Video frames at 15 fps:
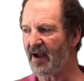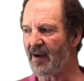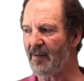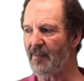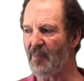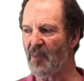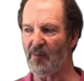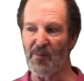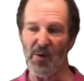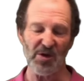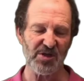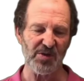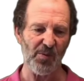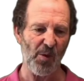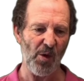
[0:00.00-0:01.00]
The
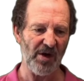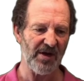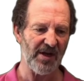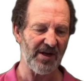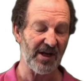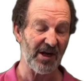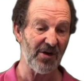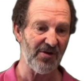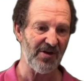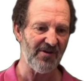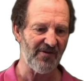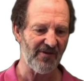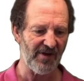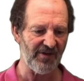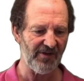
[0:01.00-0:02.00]
bottom one, an occluded
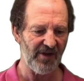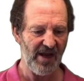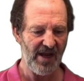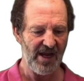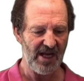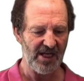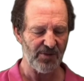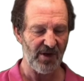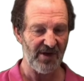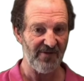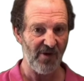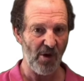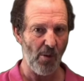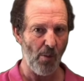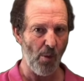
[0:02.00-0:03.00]
front, is where you've
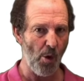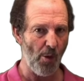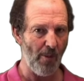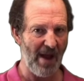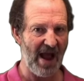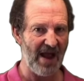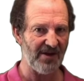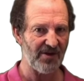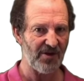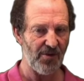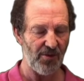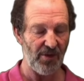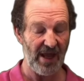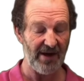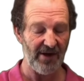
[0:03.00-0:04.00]
got warm and
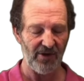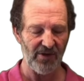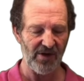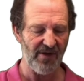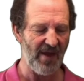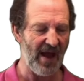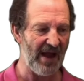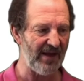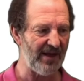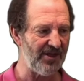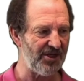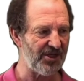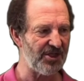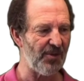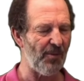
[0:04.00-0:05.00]
cool air, and I'll look at that in
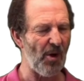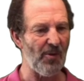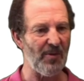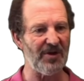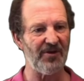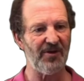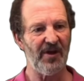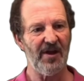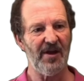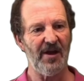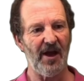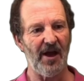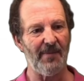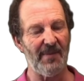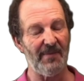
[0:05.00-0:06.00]
just a moment,
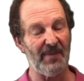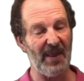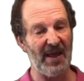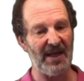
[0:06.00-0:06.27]
but that is